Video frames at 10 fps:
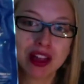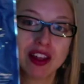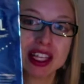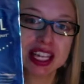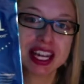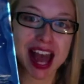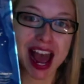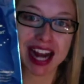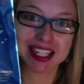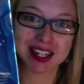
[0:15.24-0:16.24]
this can
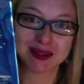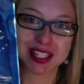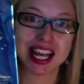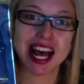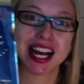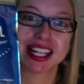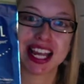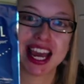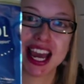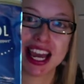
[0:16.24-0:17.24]
act almost as
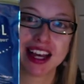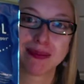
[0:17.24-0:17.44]
a